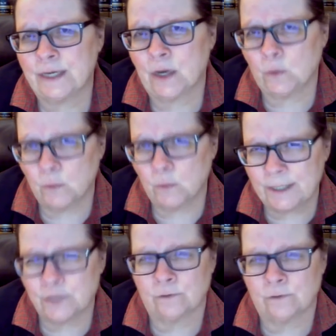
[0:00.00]

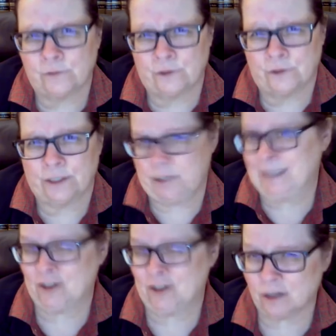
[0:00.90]
original
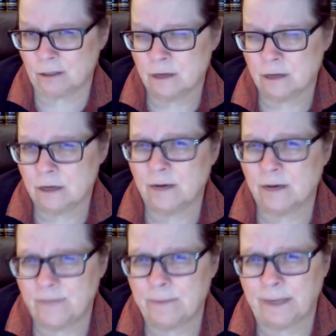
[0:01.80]
jurisdiction of
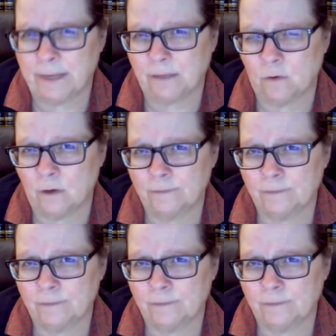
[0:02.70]
the appellate court.